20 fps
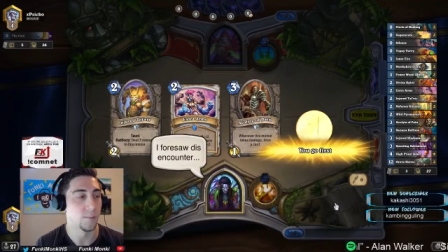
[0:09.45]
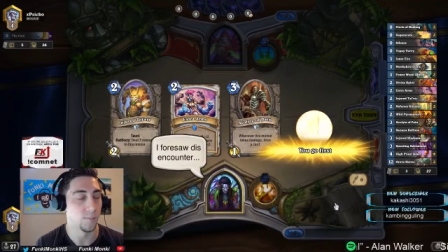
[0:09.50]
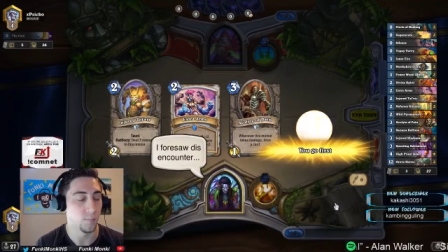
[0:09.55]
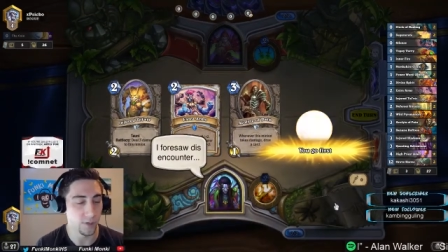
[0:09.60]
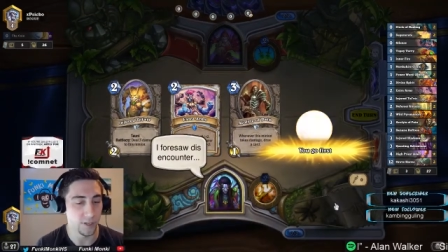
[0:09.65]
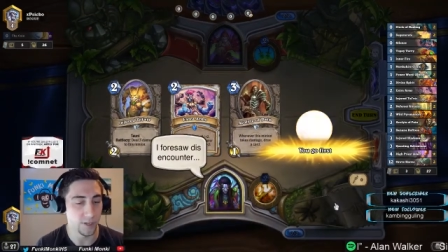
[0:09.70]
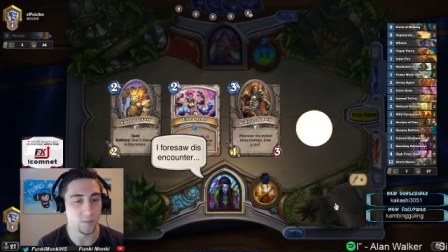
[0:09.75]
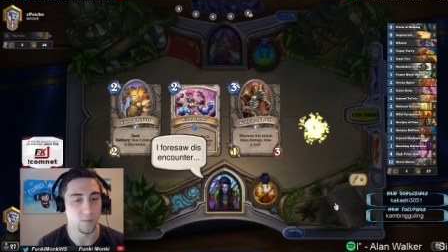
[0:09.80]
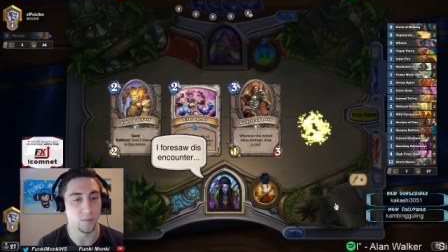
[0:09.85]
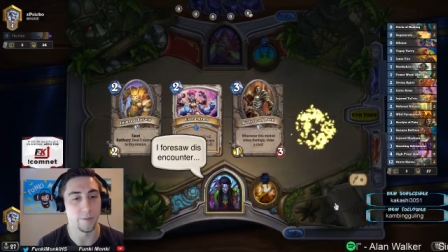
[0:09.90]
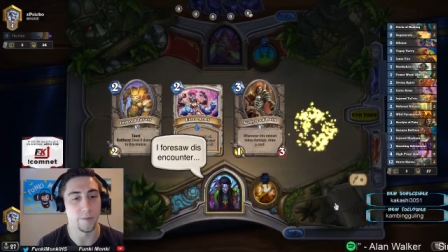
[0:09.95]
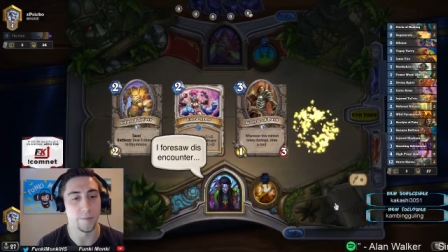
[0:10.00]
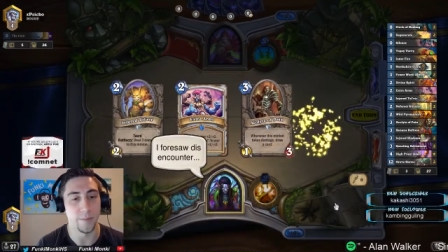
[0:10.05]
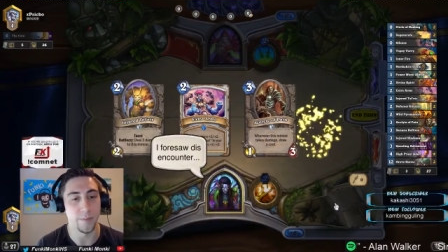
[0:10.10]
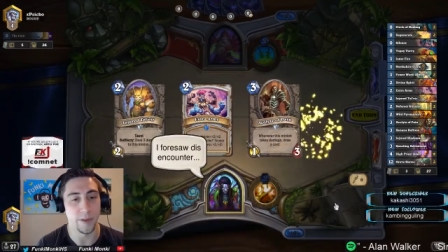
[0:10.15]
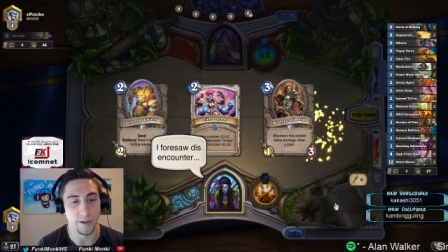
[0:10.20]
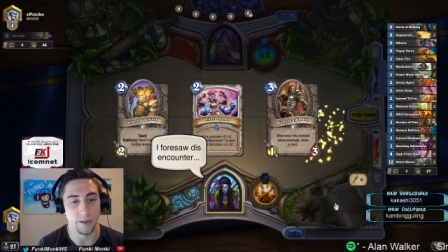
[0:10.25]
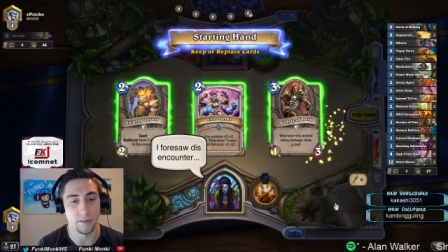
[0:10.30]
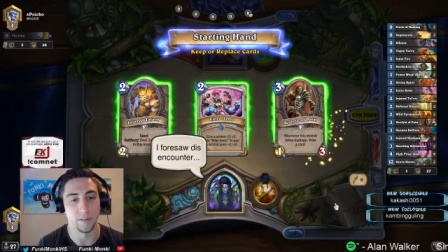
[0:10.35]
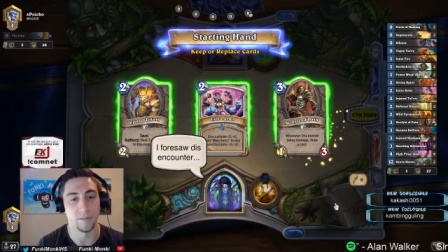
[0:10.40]
Priest will be
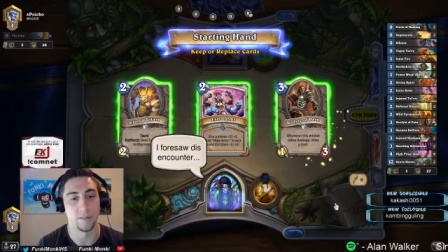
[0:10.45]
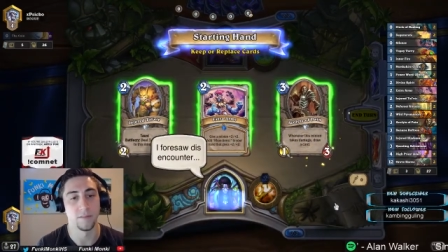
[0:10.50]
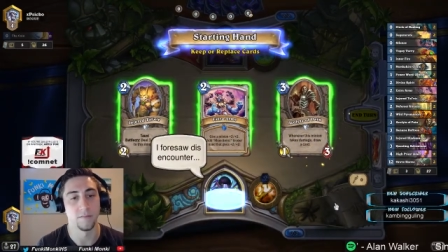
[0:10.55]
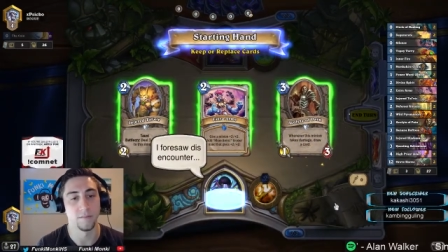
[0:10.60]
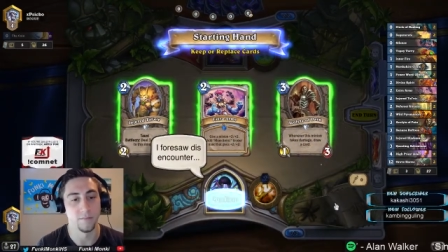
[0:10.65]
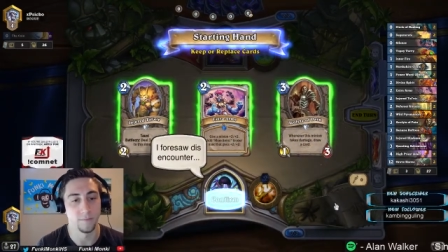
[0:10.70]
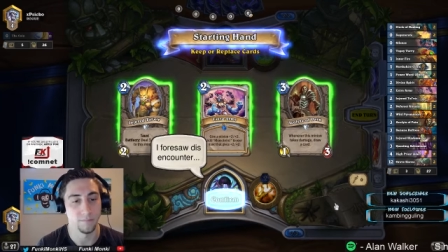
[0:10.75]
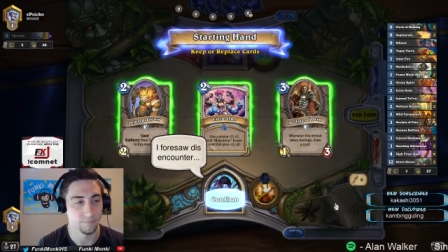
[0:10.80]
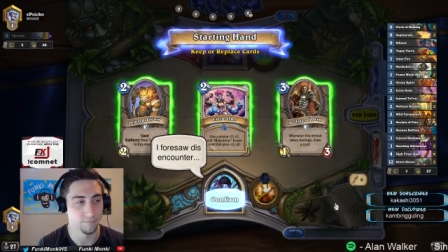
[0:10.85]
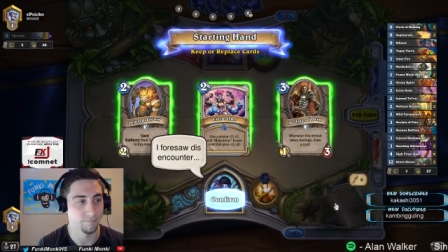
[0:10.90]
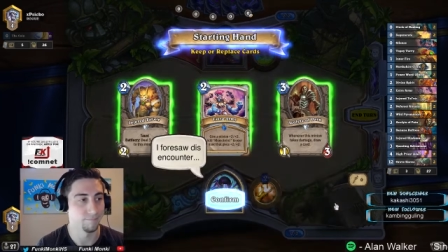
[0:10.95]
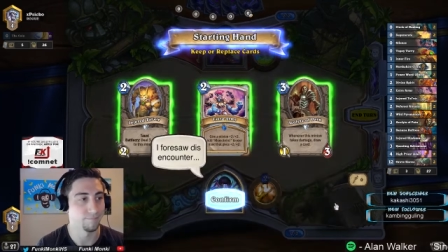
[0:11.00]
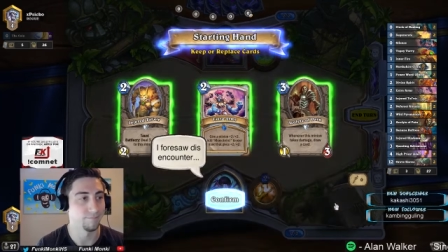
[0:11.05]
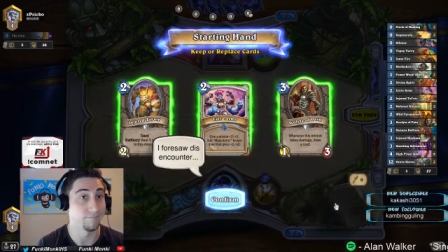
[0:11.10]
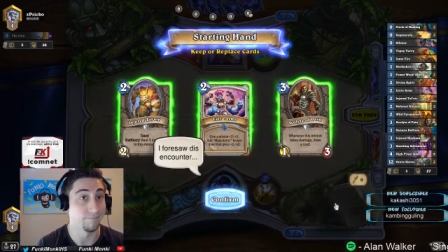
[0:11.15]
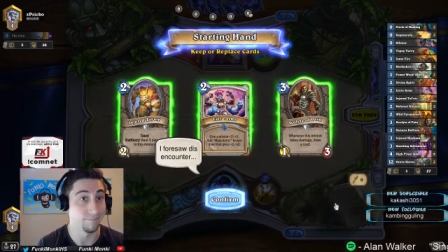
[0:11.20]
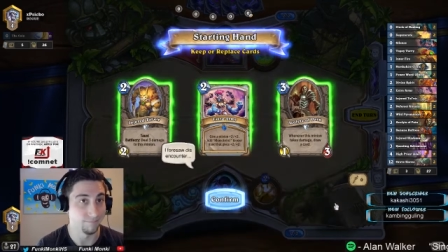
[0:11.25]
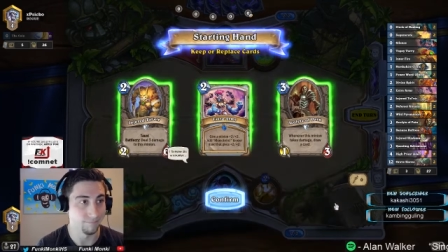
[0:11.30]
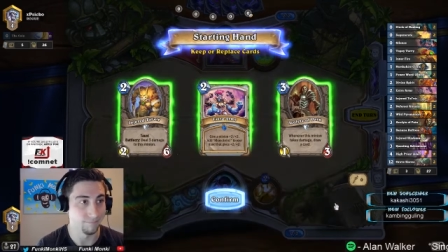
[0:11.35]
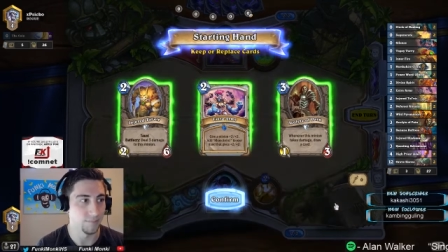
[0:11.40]
meta.
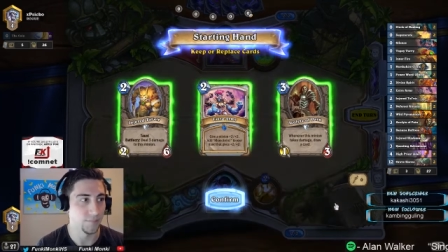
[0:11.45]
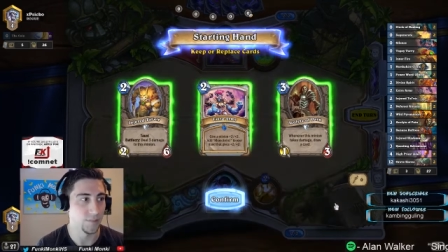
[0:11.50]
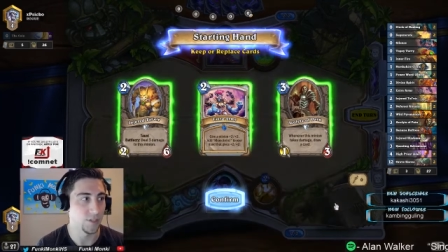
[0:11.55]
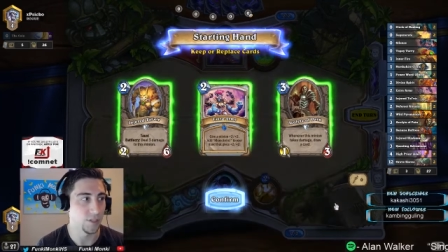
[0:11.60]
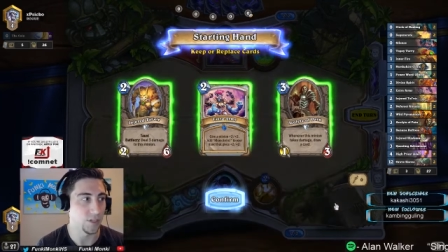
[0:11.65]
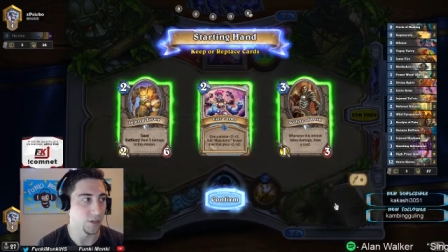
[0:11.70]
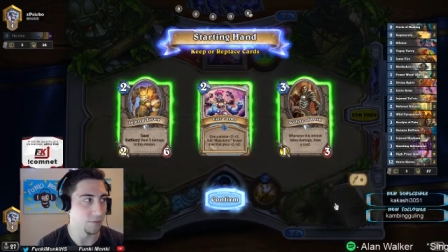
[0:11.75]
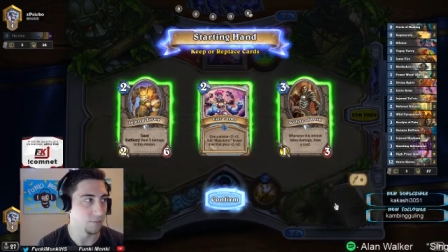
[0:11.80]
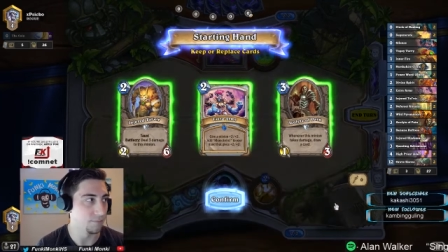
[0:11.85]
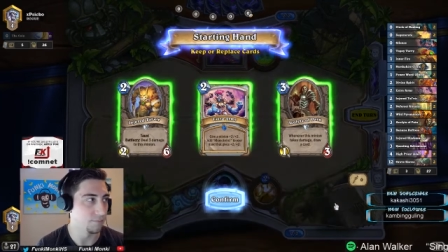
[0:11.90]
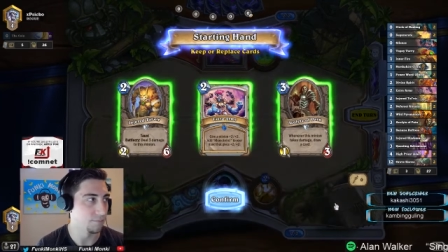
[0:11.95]
So,